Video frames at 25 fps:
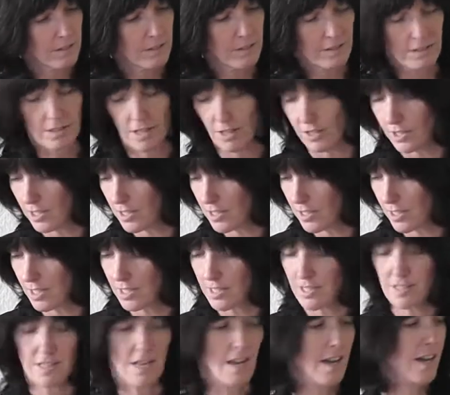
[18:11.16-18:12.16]
So it is
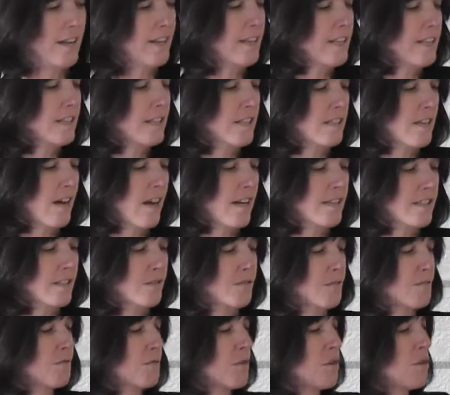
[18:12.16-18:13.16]
this side, it's nice
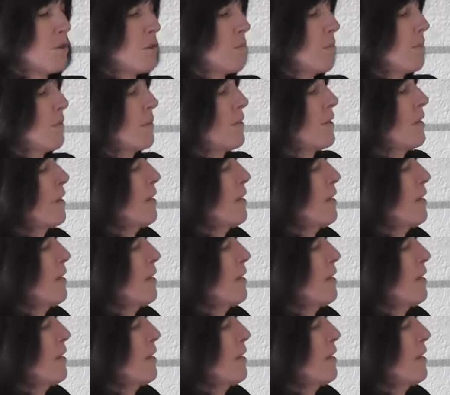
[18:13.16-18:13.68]
and firm.